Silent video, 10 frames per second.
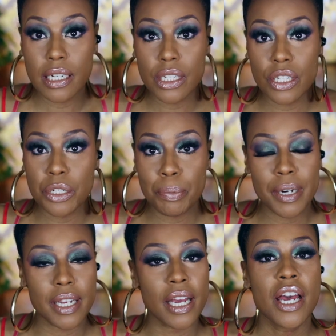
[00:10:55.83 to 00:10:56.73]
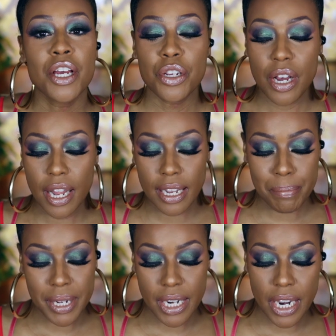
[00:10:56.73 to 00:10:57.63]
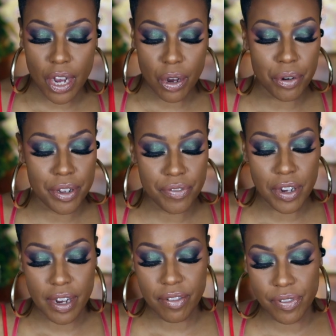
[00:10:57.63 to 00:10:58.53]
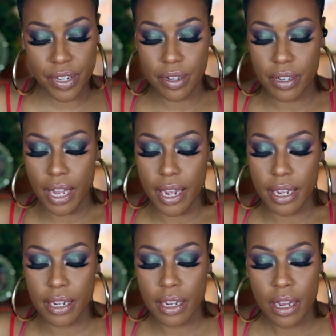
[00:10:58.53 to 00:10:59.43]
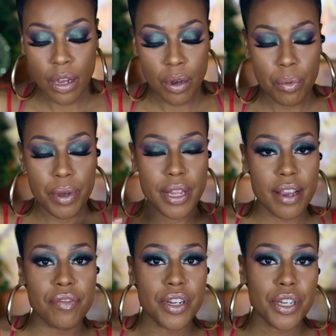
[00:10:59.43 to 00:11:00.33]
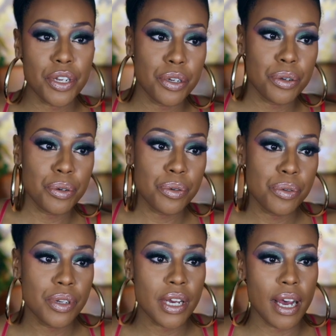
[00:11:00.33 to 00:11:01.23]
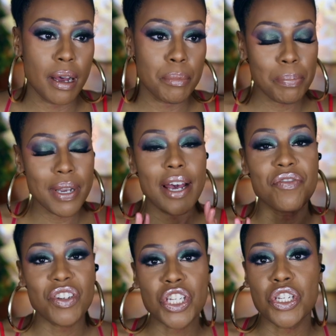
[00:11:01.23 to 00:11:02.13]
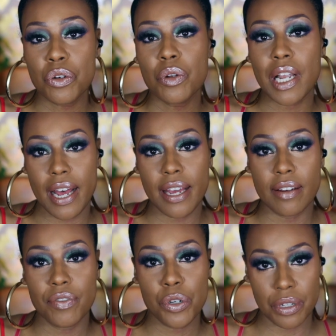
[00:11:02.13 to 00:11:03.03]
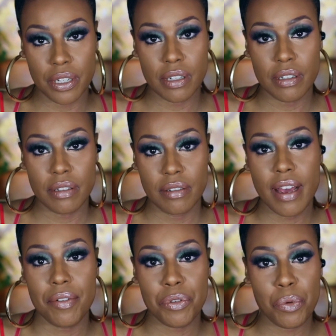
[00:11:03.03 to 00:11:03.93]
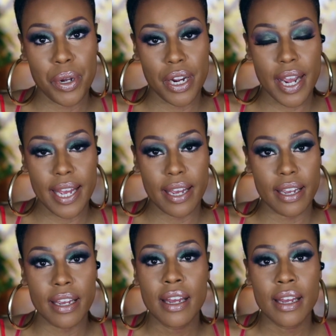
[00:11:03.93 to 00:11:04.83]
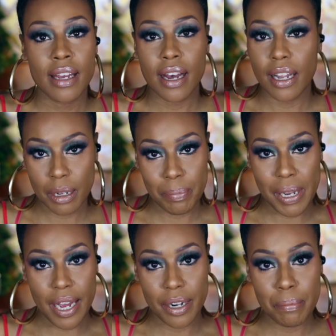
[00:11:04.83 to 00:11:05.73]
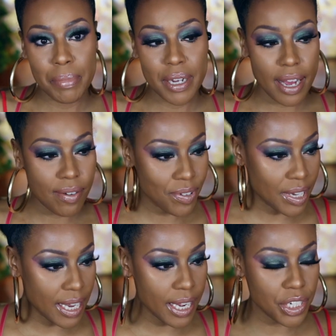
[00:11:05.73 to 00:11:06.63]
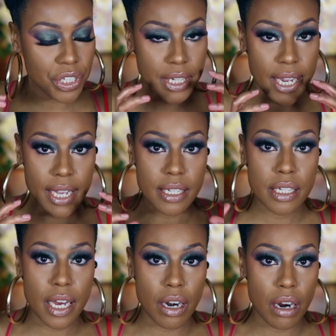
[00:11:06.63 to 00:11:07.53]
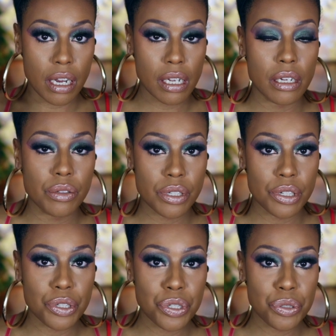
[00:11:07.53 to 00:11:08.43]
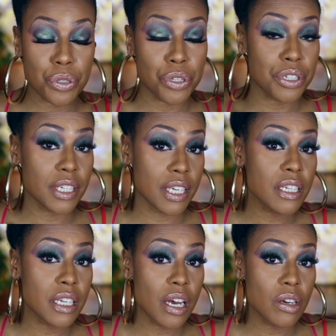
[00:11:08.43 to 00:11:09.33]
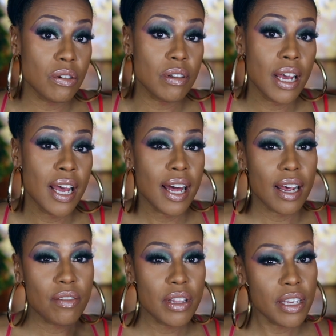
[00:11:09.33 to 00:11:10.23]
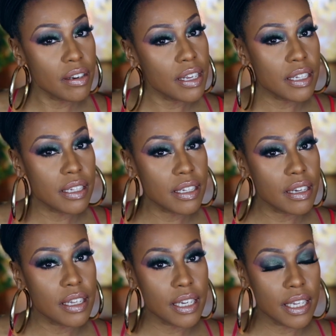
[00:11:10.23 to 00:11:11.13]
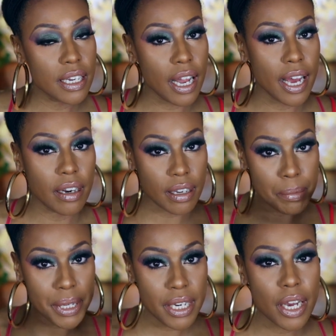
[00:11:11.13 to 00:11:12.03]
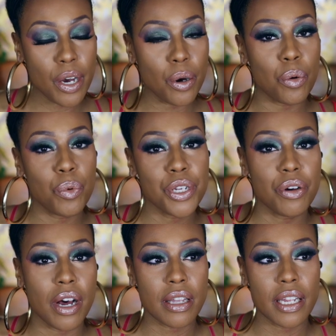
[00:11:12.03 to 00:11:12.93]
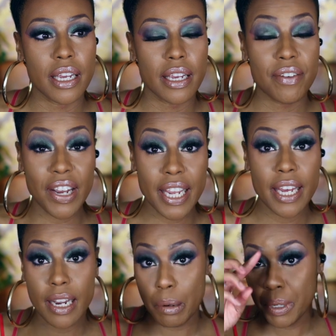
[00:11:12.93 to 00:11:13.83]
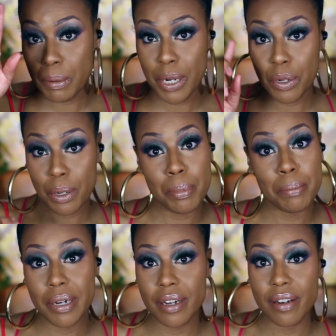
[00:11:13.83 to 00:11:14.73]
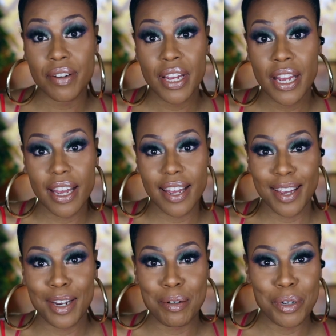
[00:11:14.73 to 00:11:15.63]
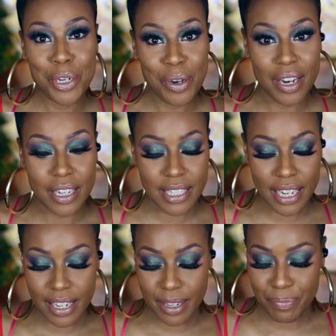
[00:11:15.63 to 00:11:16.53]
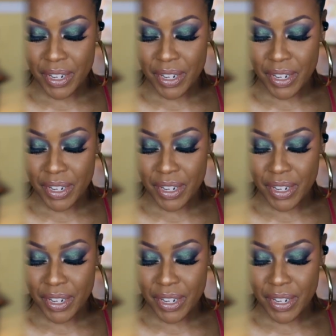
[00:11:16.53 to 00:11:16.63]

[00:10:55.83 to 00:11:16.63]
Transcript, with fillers: It's just pretty. Y'all let me know if y'all feel like with every nude, um, now if too light, of course, you have to wear a, a lip liner, but I feel like shades that are closer to your skin tone, I don't think you necessarily need a liner. Let me know what you all think. If I can, I'll put a poll up above and I want you all to take it.